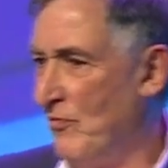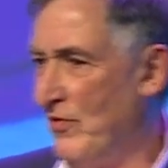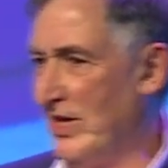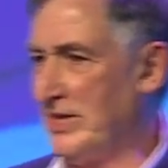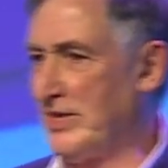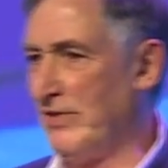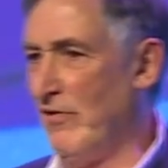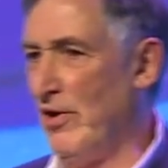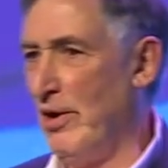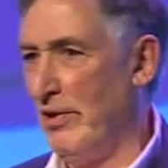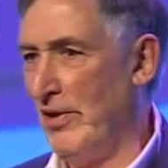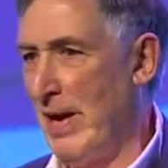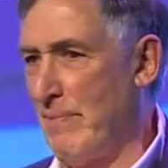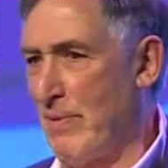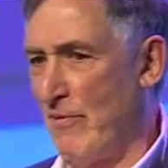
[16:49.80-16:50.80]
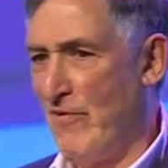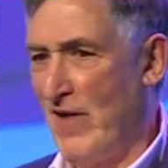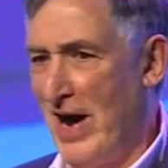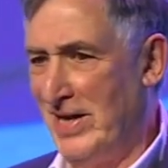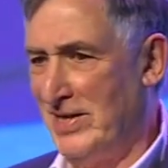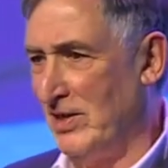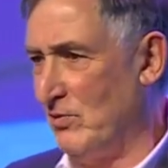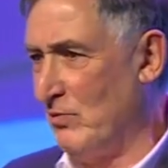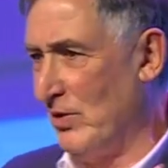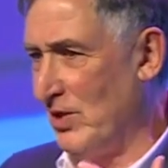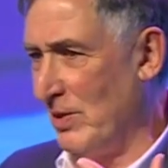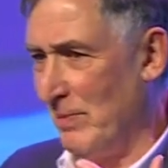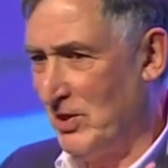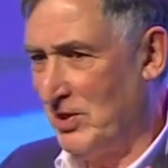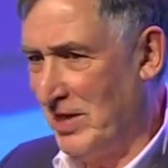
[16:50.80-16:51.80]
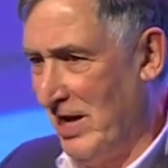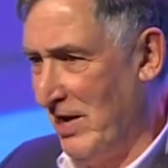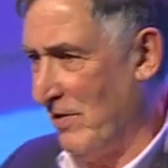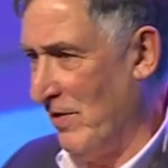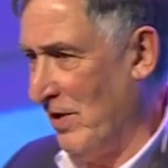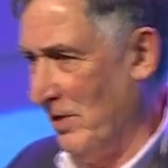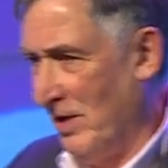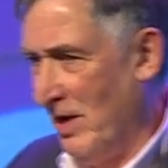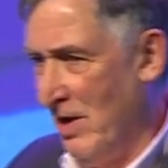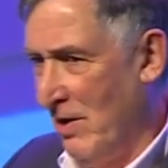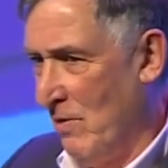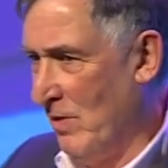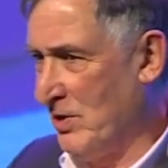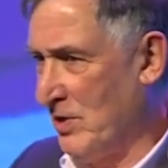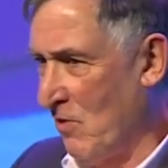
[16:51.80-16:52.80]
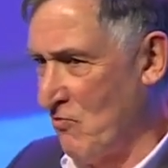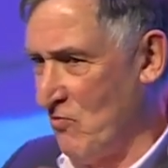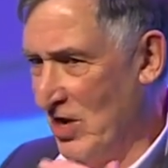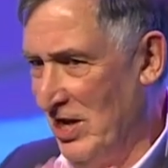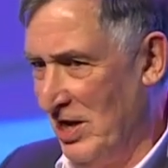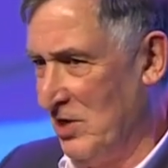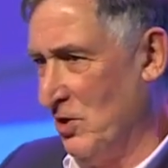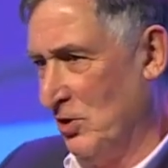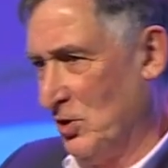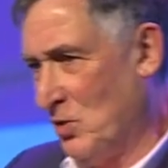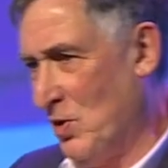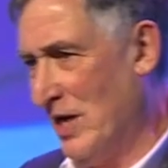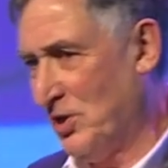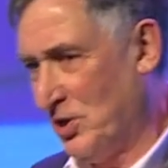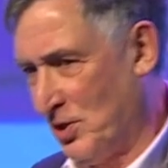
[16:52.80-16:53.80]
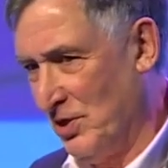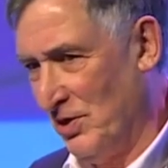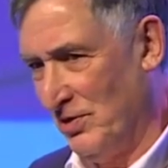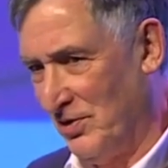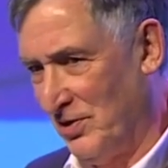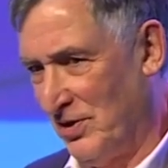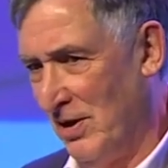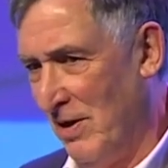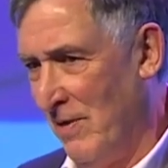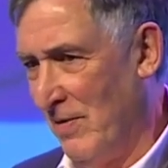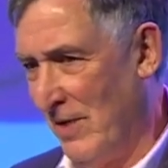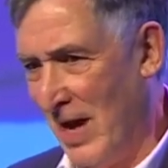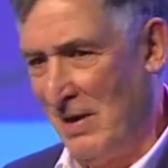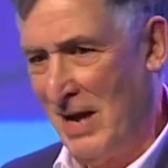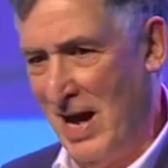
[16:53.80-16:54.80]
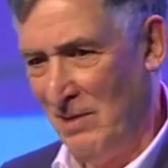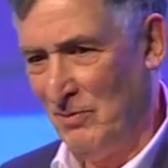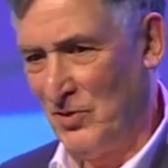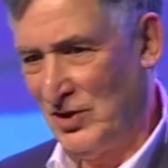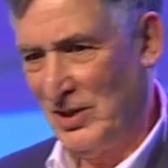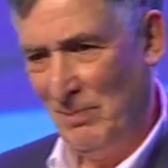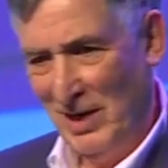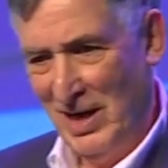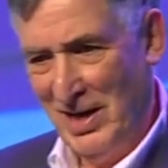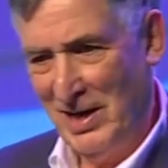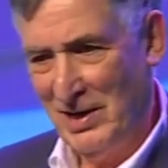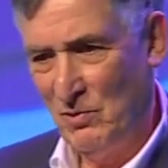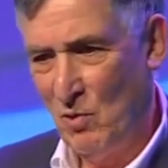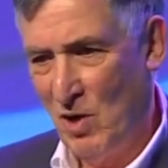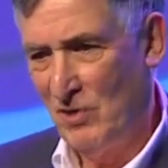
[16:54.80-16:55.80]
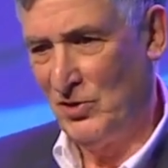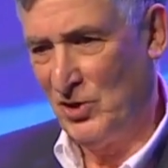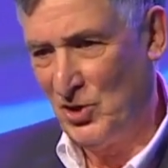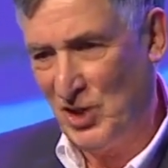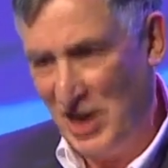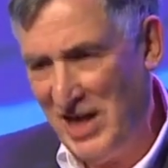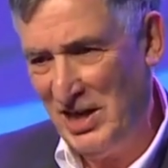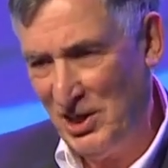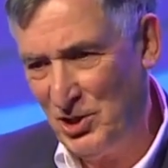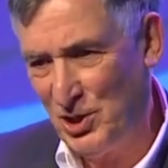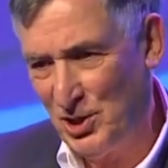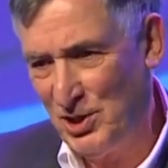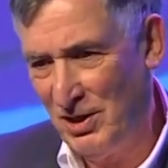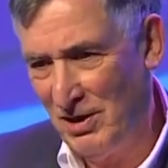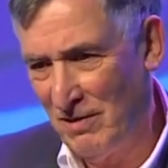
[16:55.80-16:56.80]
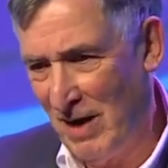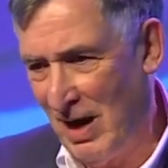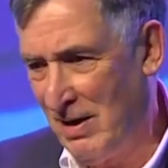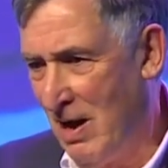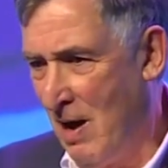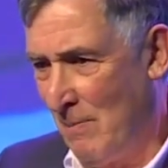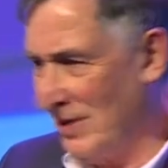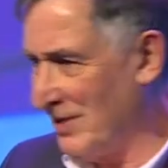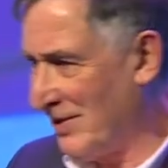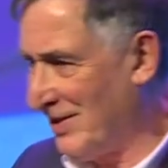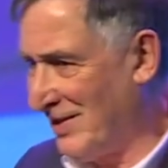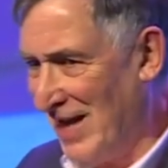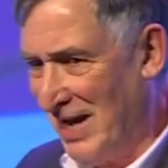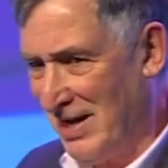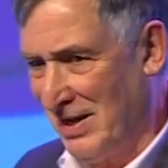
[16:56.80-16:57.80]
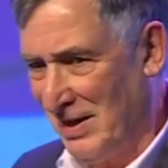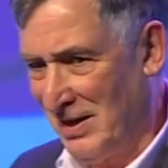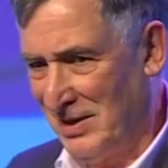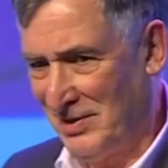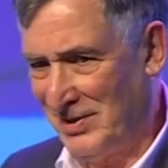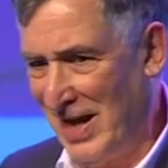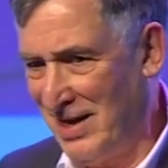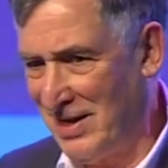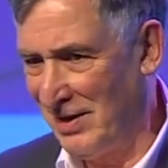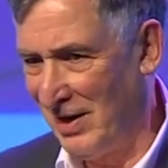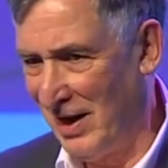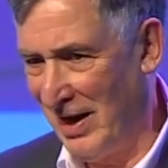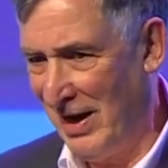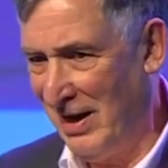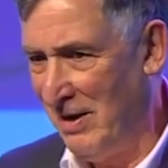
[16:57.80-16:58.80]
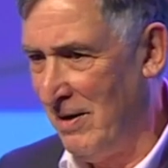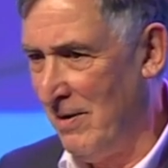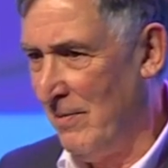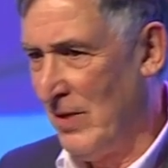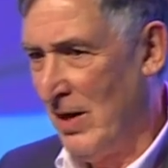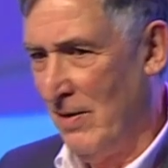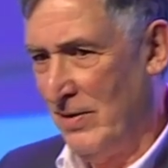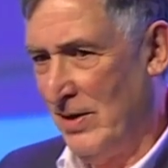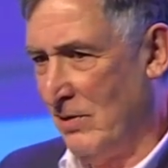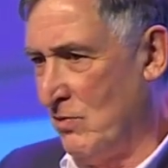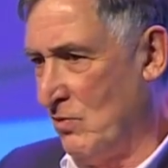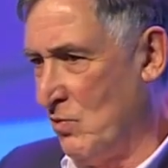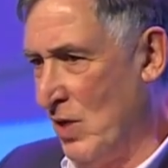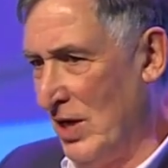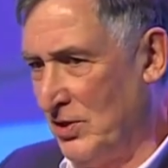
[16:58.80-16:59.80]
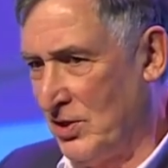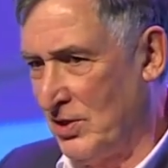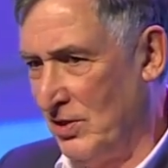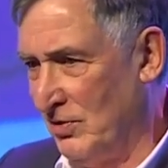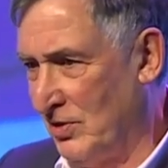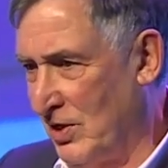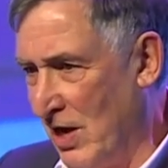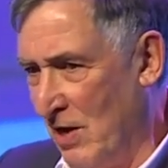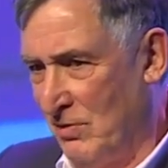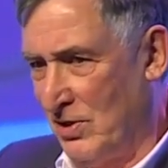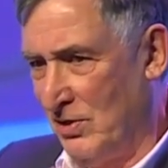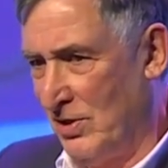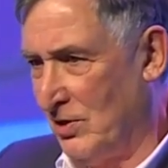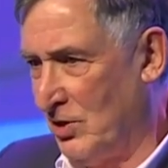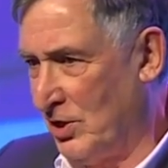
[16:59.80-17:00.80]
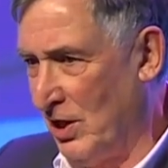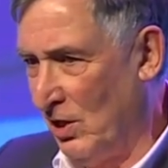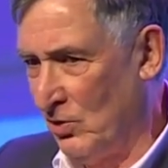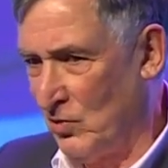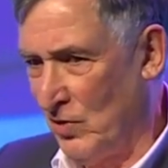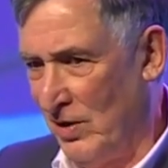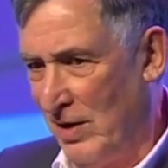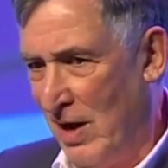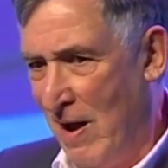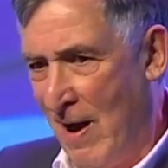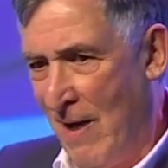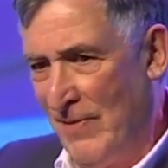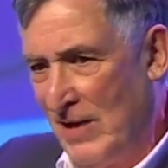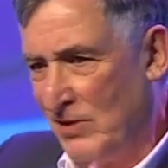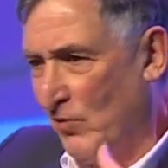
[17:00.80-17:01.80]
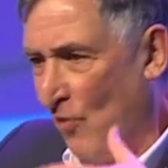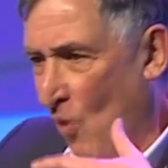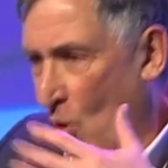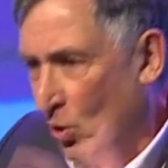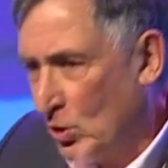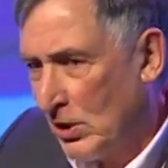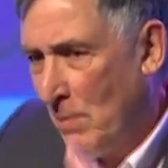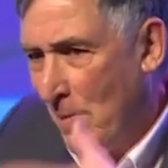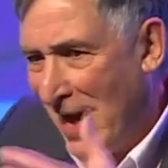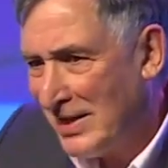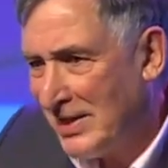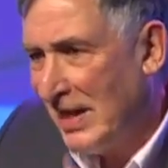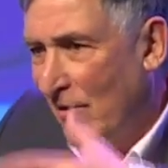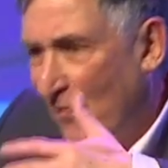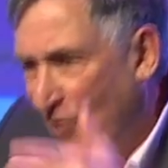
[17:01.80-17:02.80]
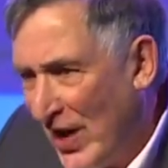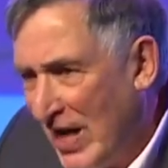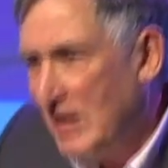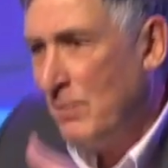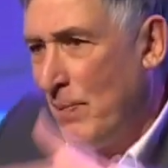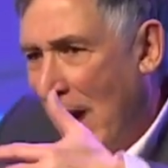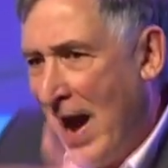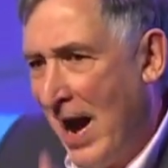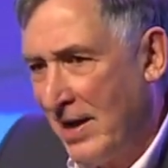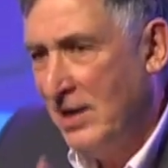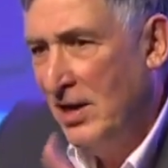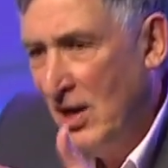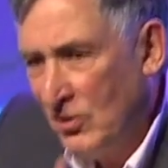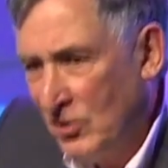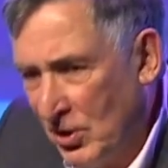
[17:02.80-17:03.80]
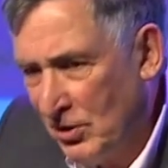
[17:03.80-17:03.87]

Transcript: first of all, they're provided with the material which are really good questions. That helps them learn what to teach, right? But secondly, the questions go to the children and there's automatic feedback